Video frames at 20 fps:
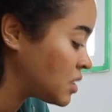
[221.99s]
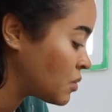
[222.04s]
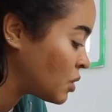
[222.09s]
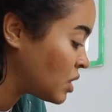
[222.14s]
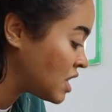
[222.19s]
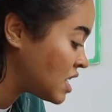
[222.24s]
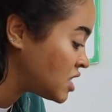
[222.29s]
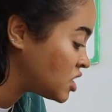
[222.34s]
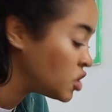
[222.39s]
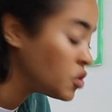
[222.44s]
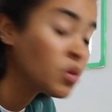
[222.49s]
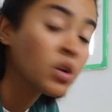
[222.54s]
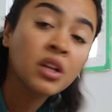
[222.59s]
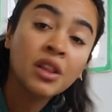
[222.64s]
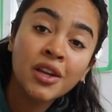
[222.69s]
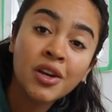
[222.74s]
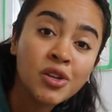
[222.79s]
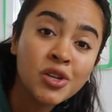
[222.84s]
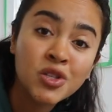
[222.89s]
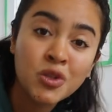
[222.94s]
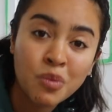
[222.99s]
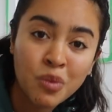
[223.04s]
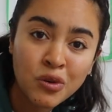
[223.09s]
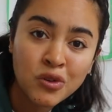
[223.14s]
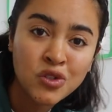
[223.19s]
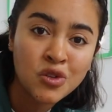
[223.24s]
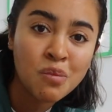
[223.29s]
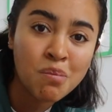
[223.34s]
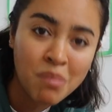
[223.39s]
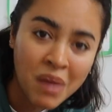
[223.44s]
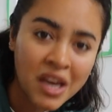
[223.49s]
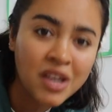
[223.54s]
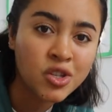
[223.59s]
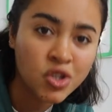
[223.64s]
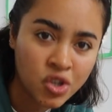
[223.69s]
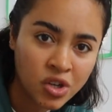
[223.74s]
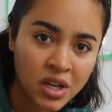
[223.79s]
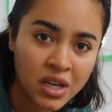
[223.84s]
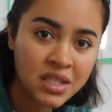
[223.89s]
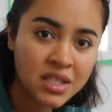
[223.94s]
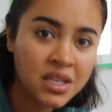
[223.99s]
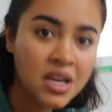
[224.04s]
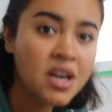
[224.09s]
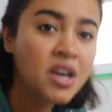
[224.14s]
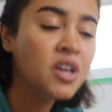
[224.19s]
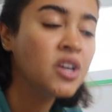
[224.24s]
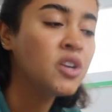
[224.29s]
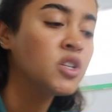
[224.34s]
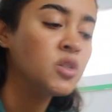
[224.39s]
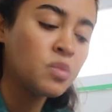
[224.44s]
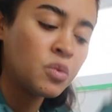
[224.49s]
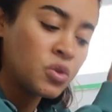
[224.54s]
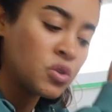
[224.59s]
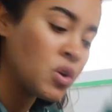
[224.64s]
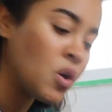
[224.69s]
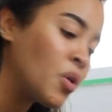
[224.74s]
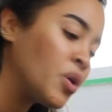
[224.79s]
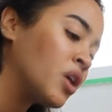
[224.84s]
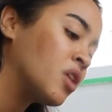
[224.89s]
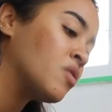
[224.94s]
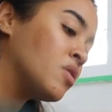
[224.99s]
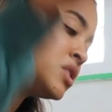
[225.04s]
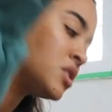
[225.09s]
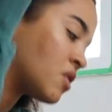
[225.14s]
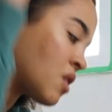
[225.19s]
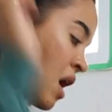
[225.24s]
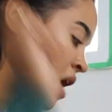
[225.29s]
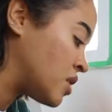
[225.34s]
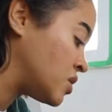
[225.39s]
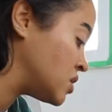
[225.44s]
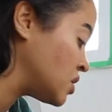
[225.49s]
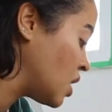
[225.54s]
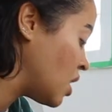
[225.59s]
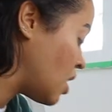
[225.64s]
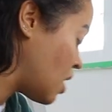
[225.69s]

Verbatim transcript: And with this, you are literally supposed to make streaks. You're supposed to go on a crisscross